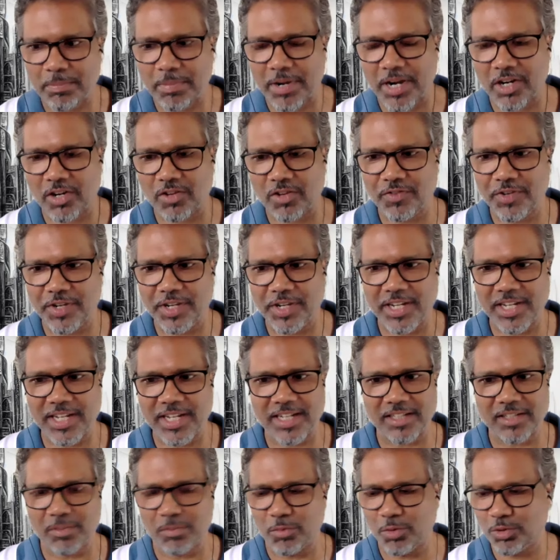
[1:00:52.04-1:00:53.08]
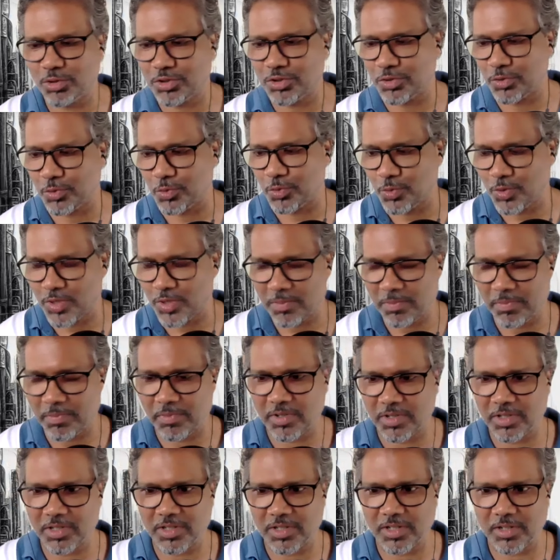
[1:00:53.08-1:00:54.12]
part of India, the most
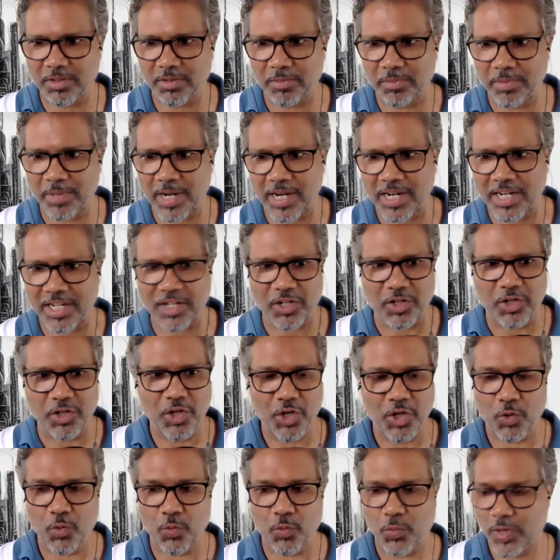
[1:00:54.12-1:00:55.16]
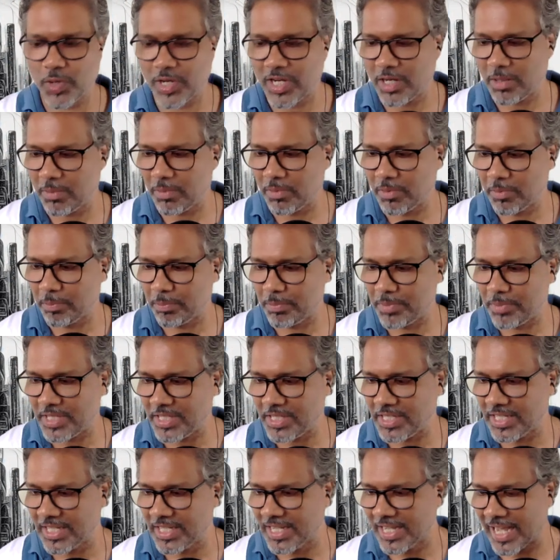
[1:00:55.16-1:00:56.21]
rural part, will
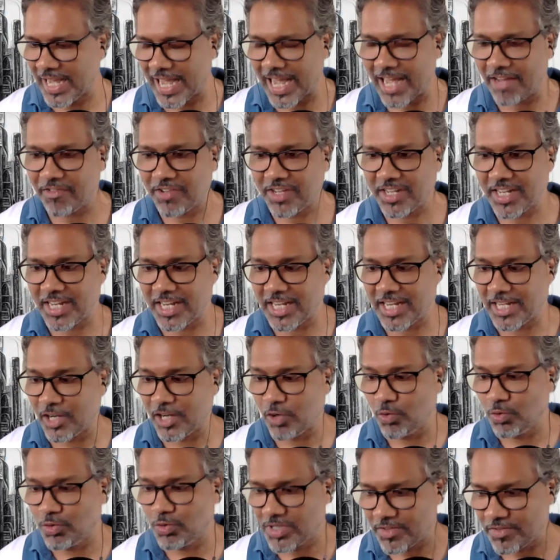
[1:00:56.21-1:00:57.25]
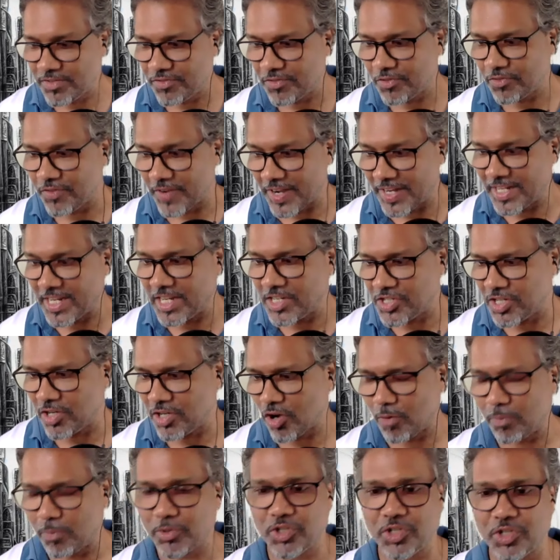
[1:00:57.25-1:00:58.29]
be having inclusive financial
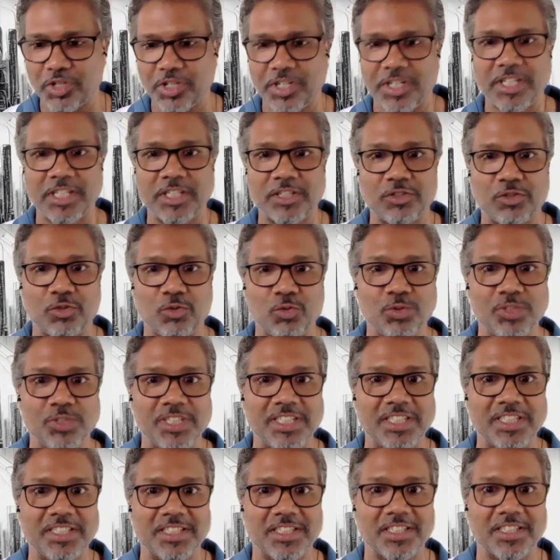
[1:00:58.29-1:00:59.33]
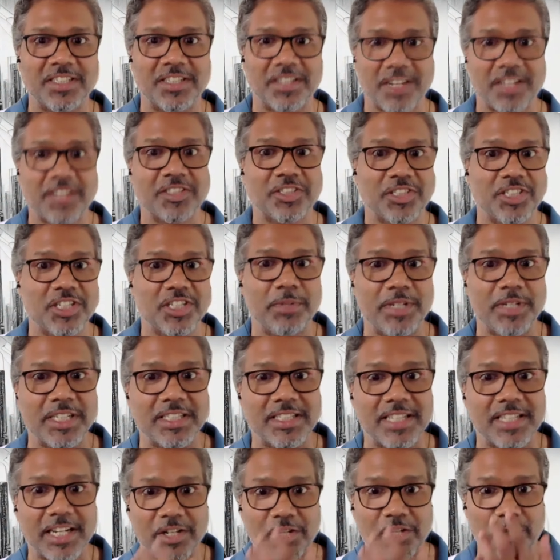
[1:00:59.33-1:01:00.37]
opportunities through these Trustt
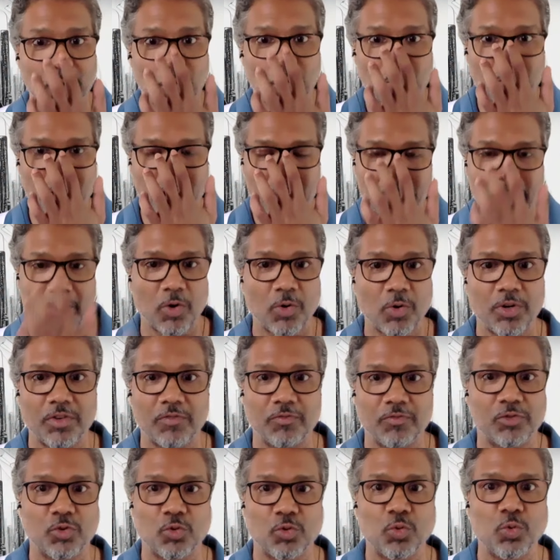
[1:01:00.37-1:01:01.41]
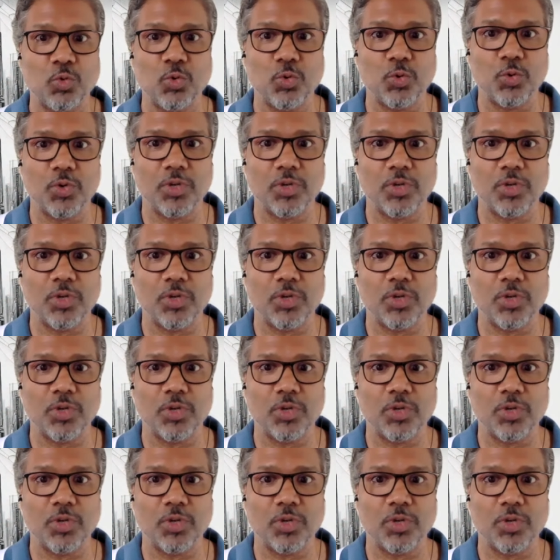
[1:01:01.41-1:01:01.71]
GPT that you're talking about, through